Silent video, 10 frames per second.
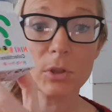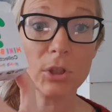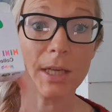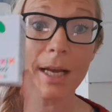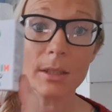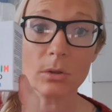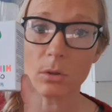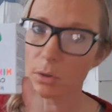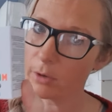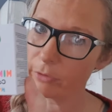She has
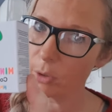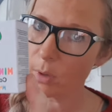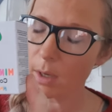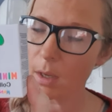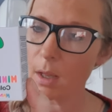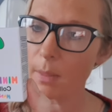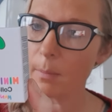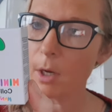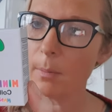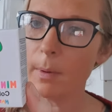got a few at the
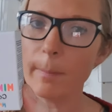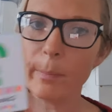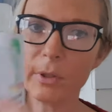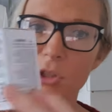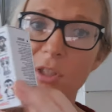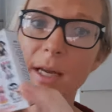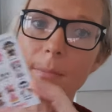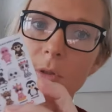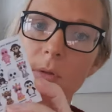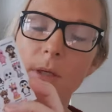moment, but she
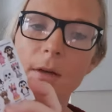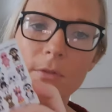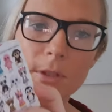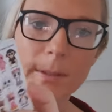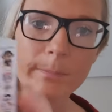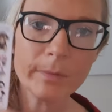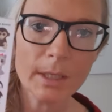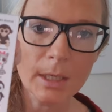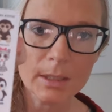absolutely loves them.